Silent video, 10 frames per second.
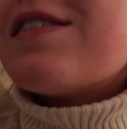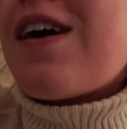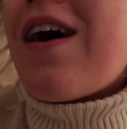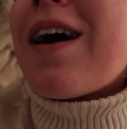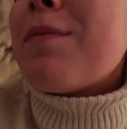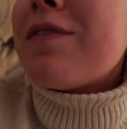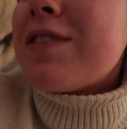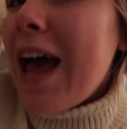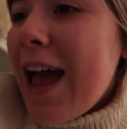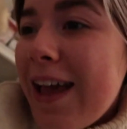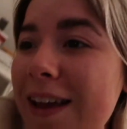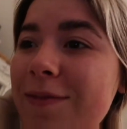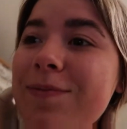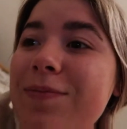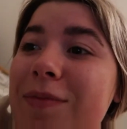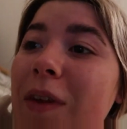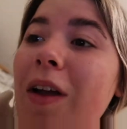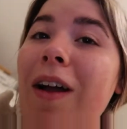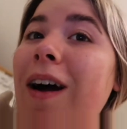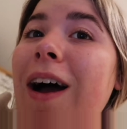time of day
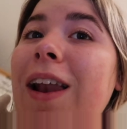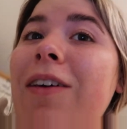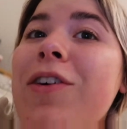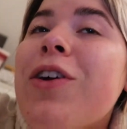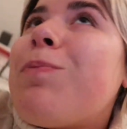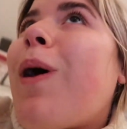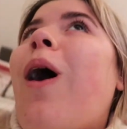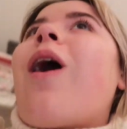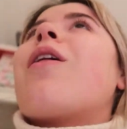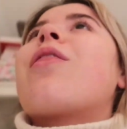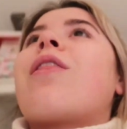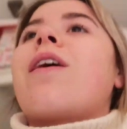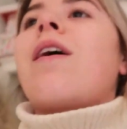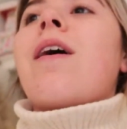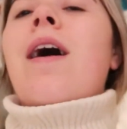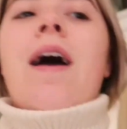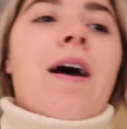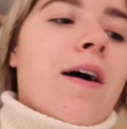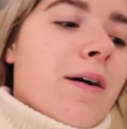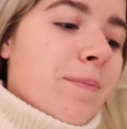I love a good bath
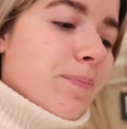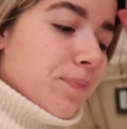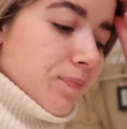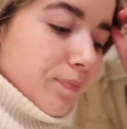um,